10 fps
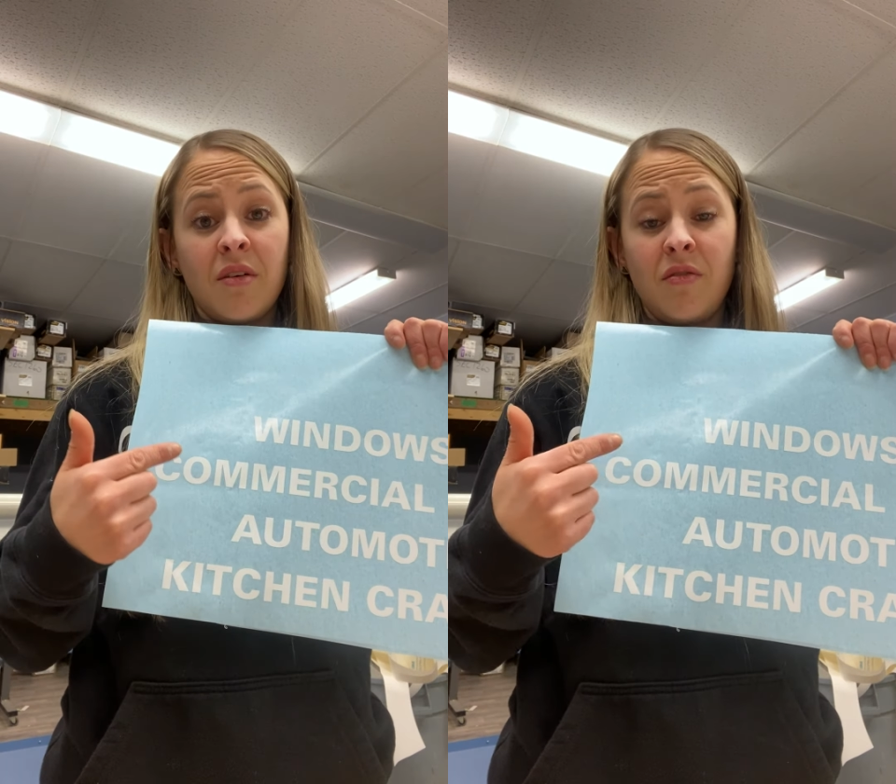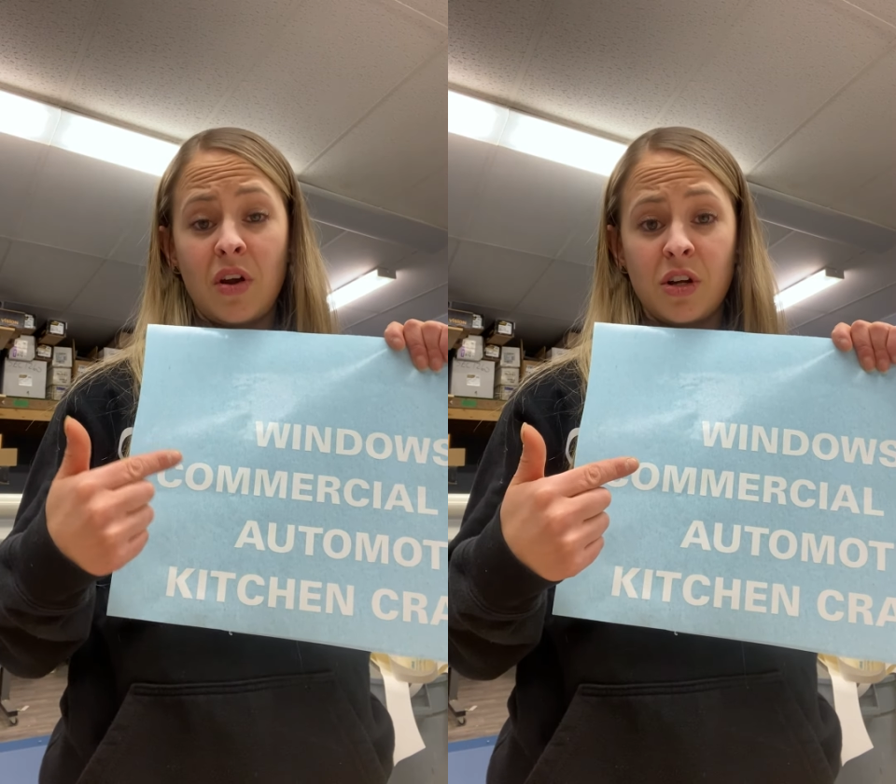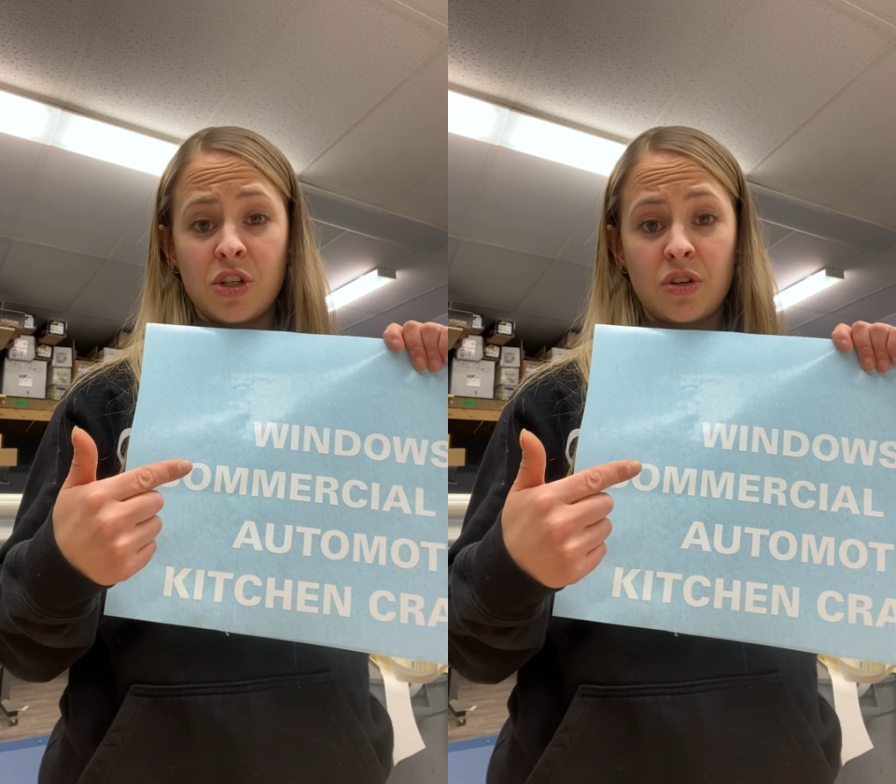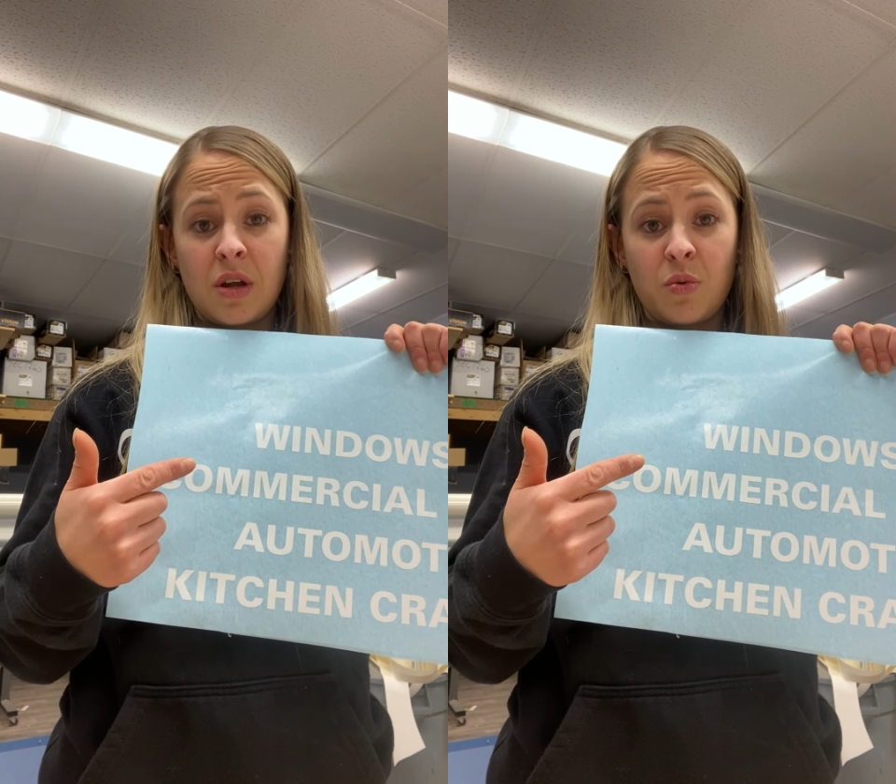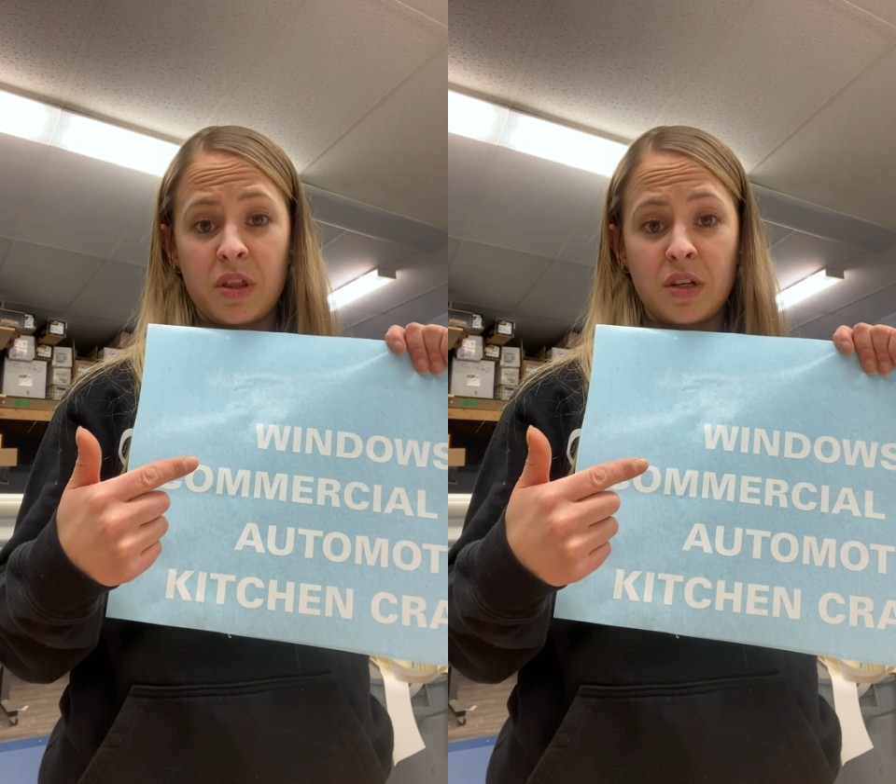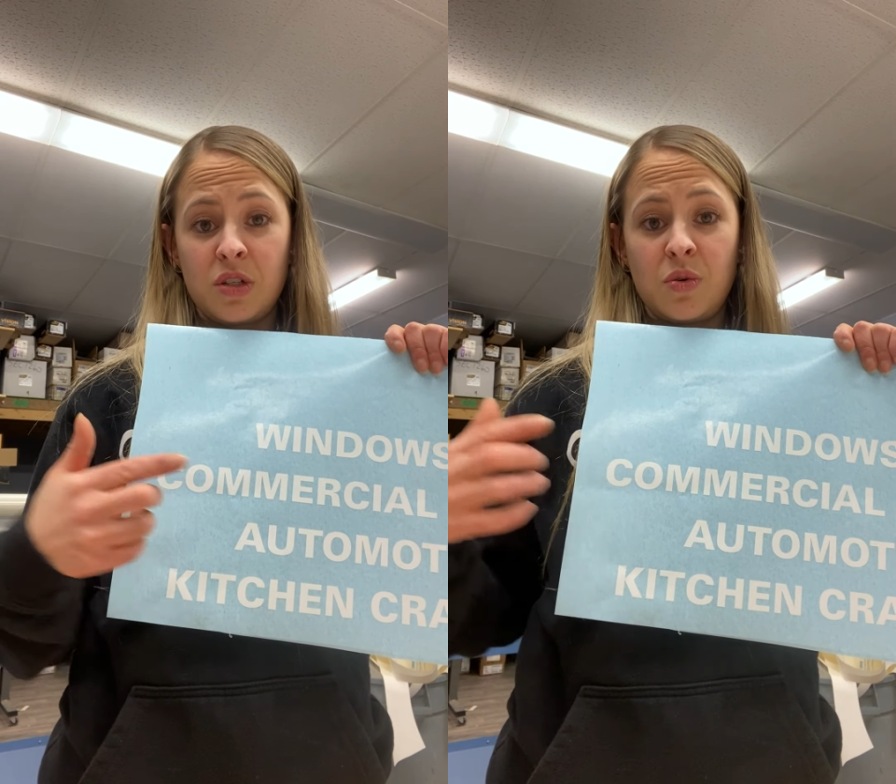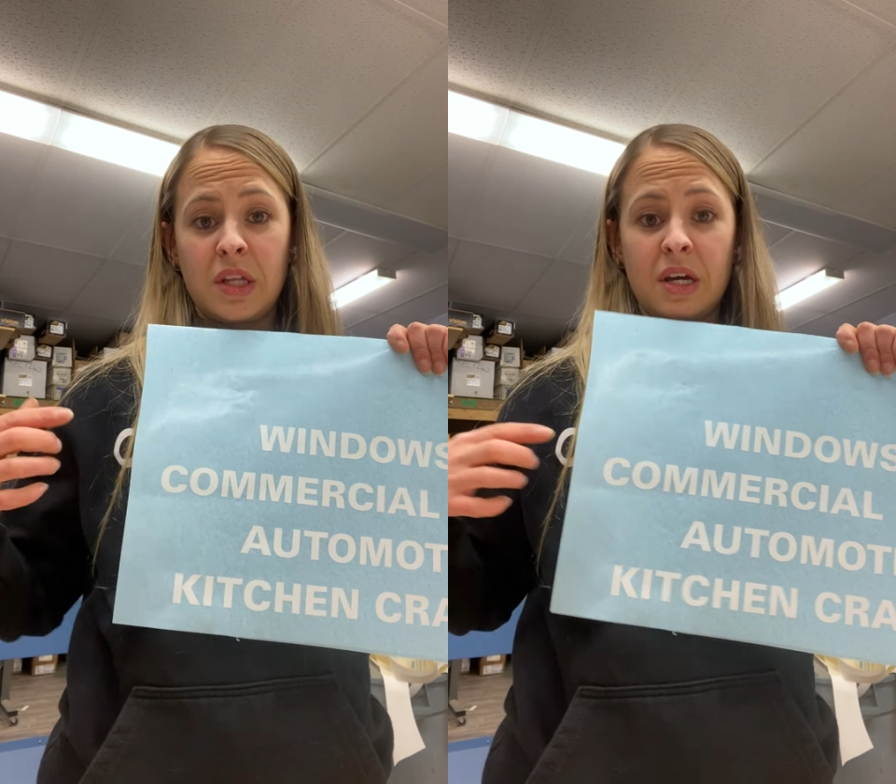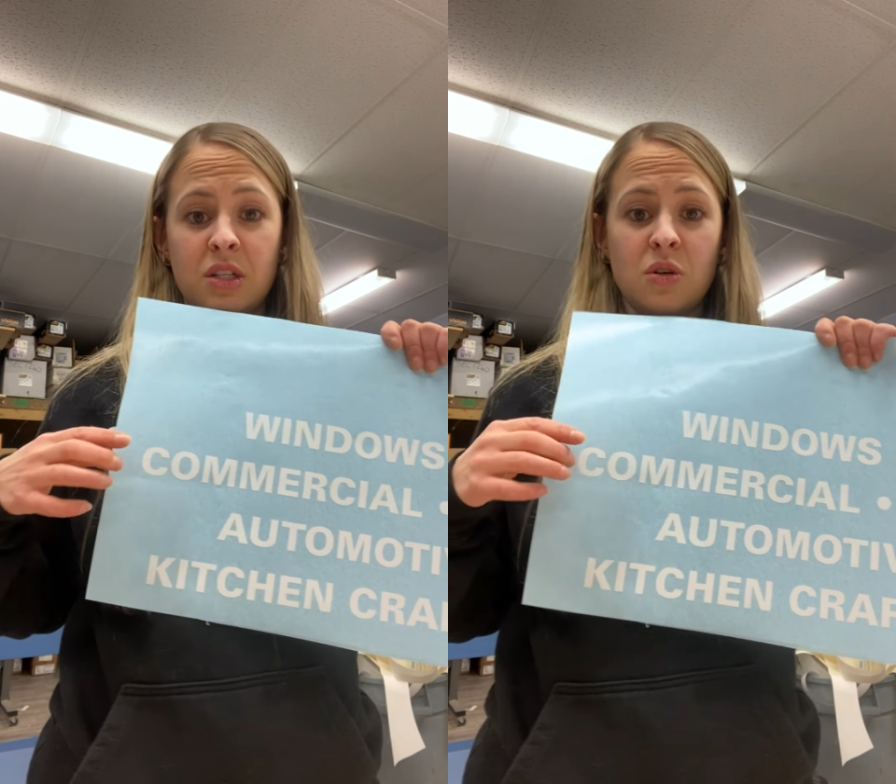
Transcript: very straight with us doing that.